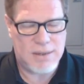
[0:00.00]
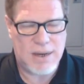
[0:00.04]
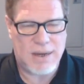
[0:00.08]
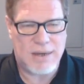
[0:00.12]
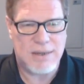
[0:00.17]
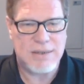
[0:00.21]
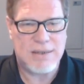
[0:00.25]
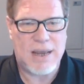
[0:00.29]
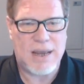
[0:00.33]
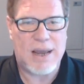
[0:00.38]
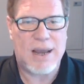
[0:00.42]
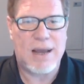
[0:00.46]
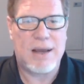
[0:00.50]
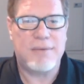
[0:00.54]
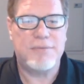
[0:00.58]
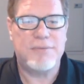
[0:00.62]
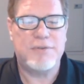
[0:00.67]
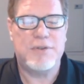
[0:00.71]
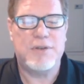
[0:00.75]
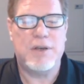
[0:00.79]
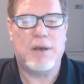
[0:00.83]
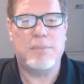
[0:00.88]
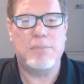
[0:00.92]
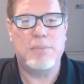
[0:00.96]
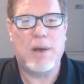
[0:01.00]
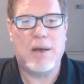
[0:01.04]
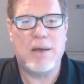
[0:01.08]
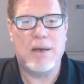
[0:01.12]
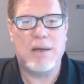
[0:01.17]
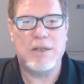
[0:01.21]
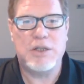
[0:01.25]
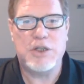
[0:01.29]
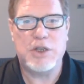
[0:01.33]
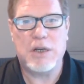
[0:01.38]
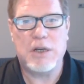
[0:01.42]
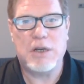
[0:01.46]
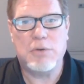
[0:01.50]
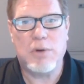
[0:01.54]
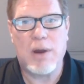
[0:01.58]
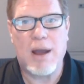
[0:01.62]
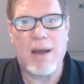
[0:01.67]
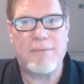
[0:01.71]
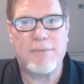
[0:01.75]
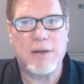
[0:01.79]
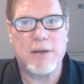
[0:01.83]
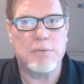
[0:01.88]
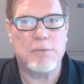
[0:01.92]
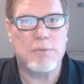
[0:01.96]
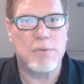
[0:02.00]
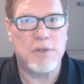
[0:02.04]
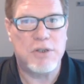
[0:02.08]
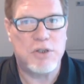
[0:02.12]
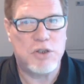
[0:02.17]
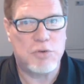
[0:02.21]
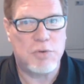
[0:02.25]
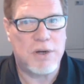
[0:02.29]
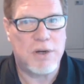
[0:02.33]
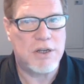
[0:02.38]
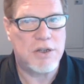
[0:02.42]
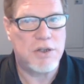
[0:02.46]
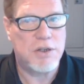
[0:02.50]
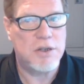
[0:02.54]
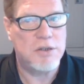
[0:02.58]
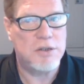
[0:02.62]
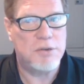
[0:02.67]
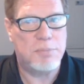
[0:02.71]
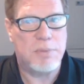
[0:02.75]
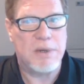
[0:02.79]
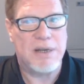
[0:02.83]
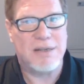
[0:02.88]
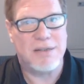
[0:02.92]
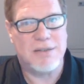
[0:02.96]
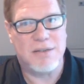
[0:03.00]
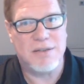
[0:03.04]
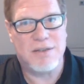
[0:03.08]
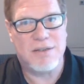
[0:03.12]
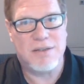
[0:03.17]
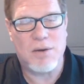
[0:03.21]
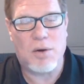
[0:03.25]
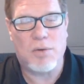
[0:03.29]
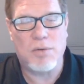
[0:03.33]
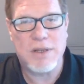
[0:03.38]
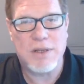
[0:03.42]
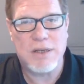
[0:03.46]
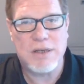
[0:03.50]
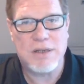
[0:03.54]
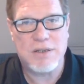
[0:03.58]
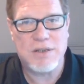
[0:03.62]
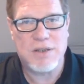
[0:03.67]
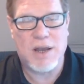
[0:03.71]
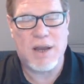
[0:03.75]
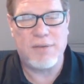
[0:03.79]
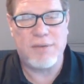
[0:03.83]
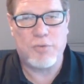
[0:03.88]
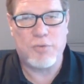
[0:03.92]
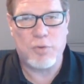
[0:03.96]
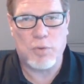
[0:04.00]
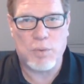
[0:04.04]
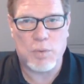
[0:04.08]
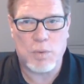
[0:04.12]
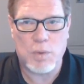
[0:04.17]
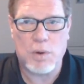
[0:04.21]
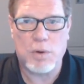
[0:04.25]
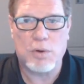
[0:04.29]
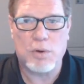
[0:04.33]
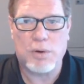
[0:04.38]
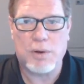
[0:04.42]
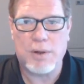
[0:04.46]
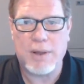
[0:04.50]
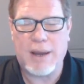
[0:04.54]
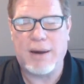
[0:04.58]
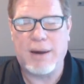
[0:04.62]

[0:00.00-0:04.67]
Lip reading: does have some geographic restrictions because it's only designed for rural